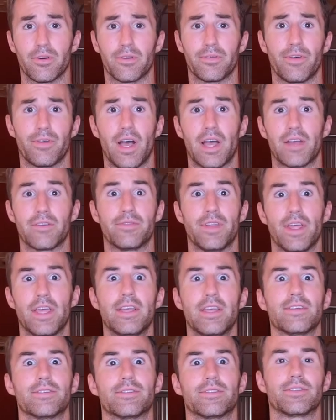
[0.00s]
5
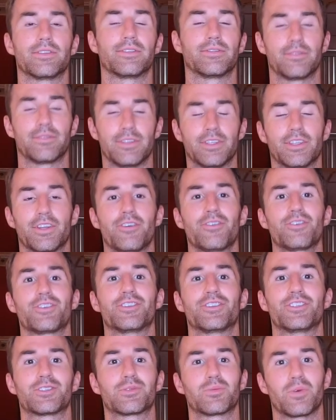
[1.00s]
days. You
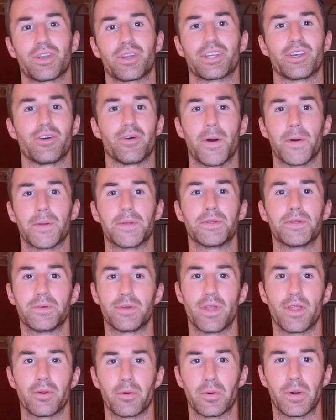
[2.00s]
just want to go out and do
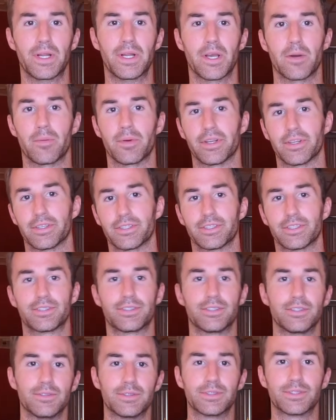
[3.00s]
another workout, but you're just
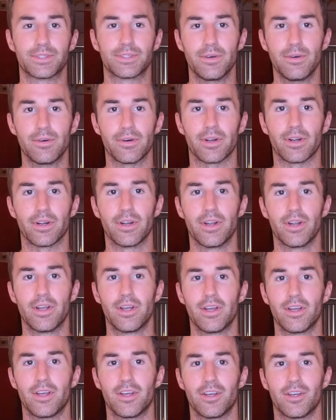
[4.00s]
too sore.
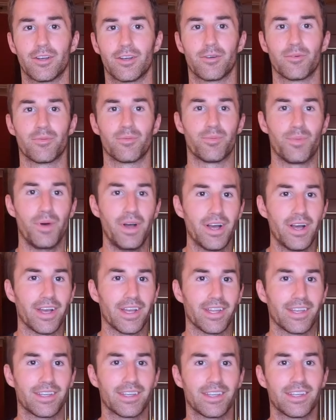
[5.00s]

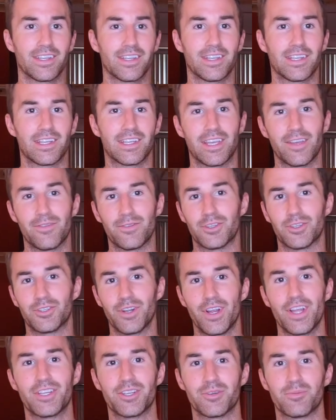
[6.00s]
But if you
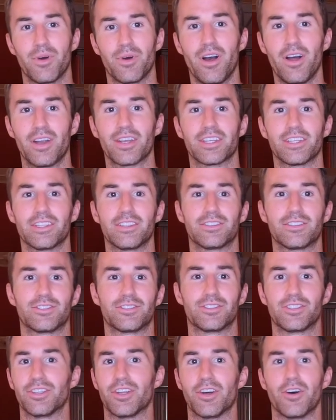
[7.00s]
train your body,
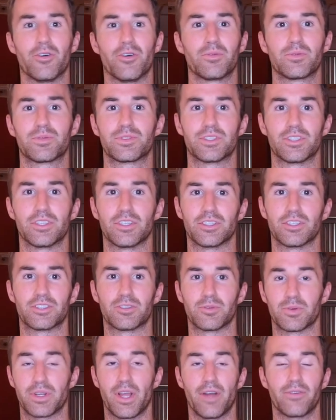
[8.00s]
to
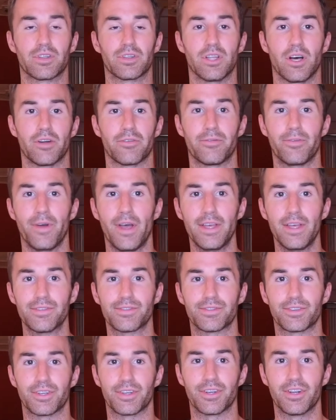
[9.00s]
recover a lot
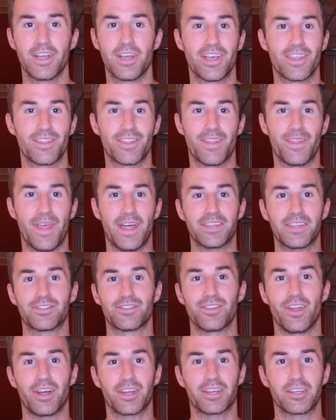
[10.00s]
faster, then that's
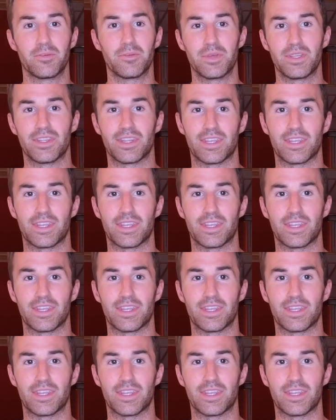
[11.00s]
not going to be the